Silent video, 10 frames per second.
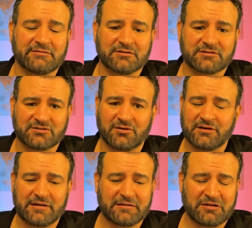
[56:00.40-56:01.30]
It will tell
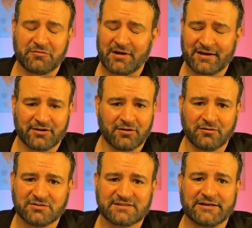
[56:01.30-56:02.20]
you. I got a
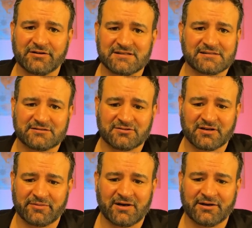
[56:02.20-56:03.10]
whole series
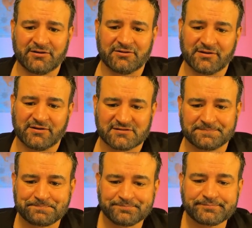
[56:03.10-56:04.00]
talking about how to do this.
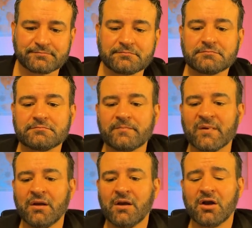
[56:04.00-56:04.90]

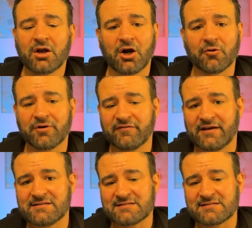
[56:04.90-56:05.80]
Current
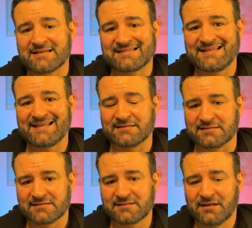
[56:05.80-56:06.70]
events,
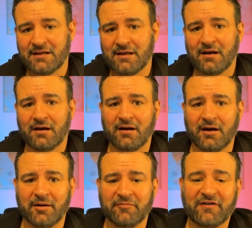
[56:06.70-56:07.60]
seasons.
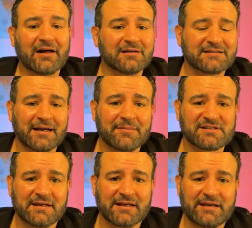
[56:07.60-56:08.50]
Valentine's
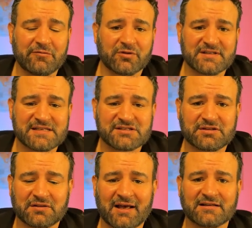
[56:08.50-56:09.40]
Day was
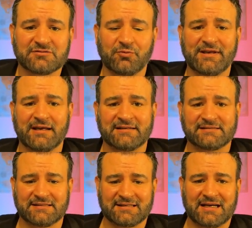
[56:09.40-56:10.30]
last week as
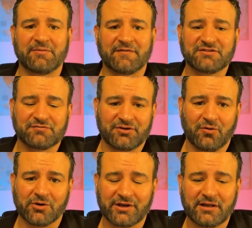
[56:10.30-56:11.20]
the time of this
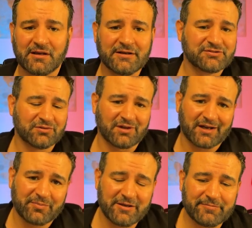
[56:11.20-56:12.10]
recording, so a lot
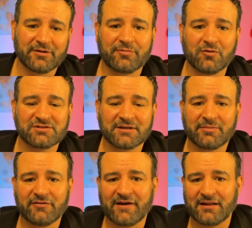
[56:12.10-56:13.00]
of people are posting
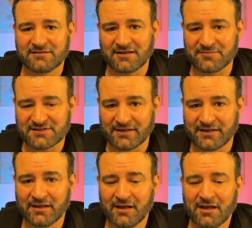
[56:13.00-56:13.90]
about Valentine's
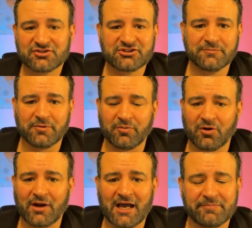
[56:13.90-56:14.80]
Day. Super
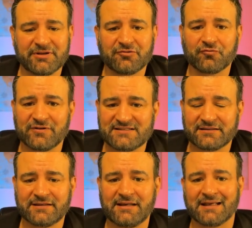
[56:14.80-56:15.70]
Bowl happened
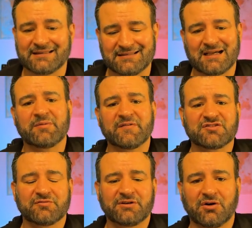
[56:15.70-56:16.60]
recently at the time of
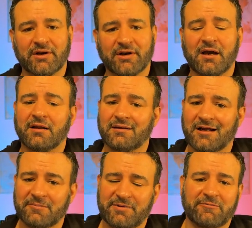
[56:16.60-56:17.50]
this recording. A
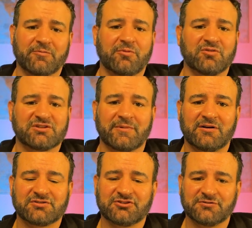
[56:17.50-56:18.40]
lot of people are posting
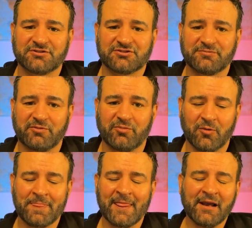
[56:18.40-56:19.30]
about the Super
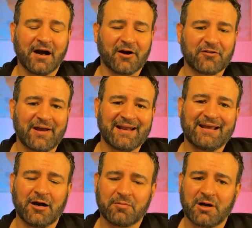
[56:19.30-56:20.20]
Bowl. Are there
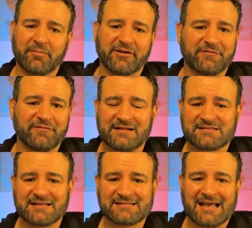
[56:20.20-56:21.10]
any upcoming events
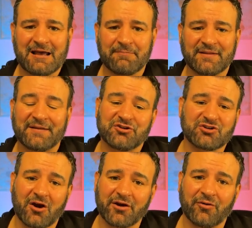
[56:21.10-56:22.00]
that's happening that your
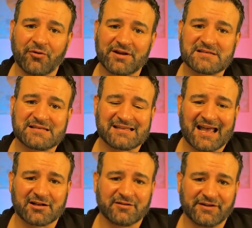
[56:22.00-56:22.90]
target audience is
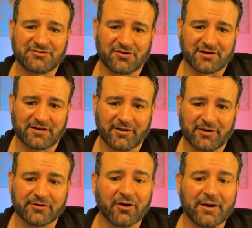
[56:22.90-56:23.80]
actively talking
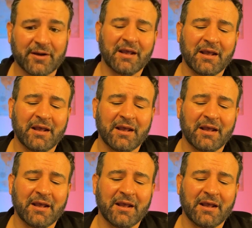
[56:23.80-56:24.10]
about? All right.